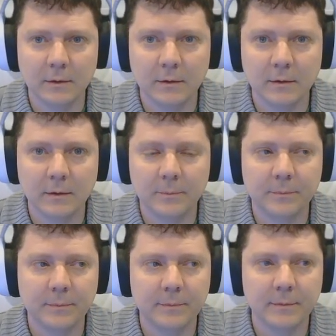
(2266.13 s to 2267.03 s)
I'm
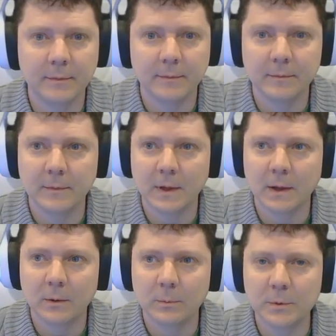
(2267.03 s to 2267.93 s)

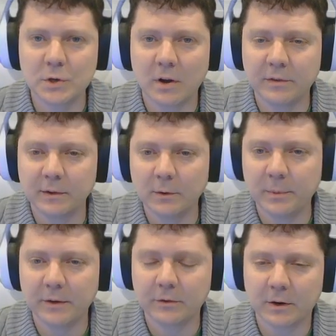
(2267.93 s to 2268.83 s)
going to show off a little
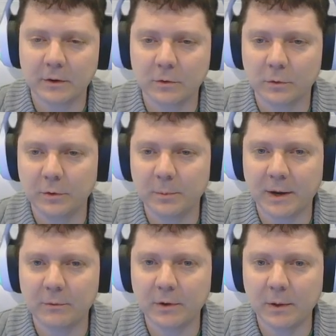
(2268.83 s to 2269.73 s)
bit of Star Control too, but
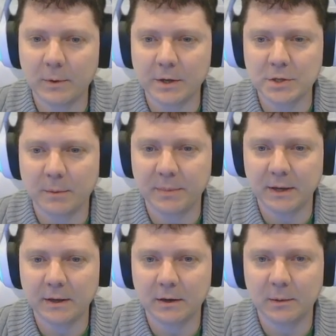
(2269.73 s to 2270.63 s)
I really want to jump in
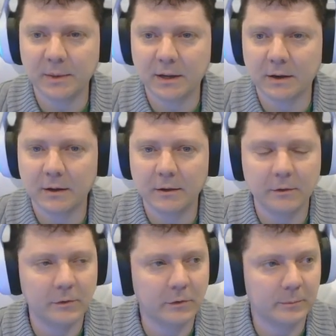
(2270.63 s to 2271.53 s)
here
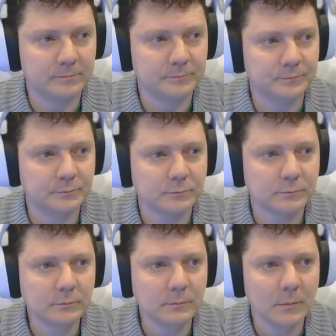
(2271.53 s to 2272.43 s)
because
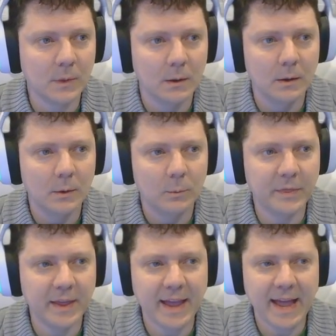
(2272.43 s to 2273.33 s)

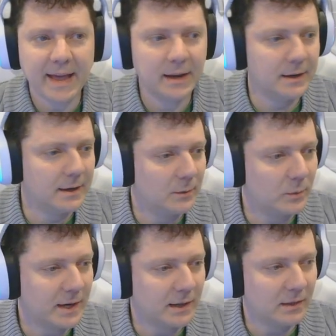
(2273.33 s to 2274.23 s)
what they added and
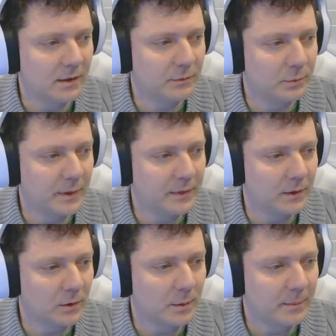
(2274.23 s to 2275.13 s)
what I love with the
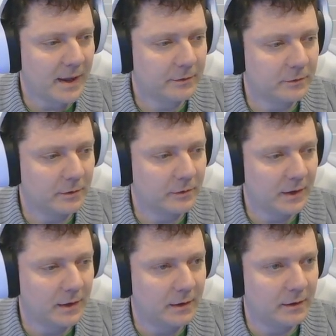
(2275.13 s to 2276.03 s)
Ur-Quan Masters
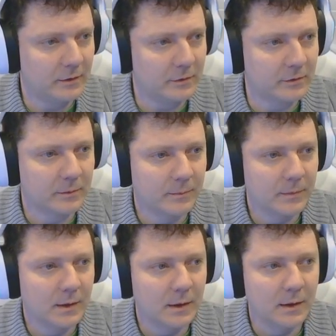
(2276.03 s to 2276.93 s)
is
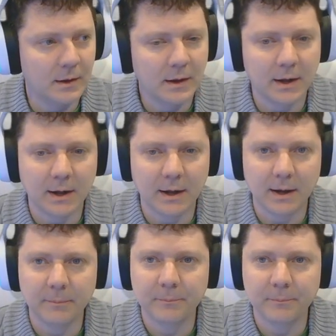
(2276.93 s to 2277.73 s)
all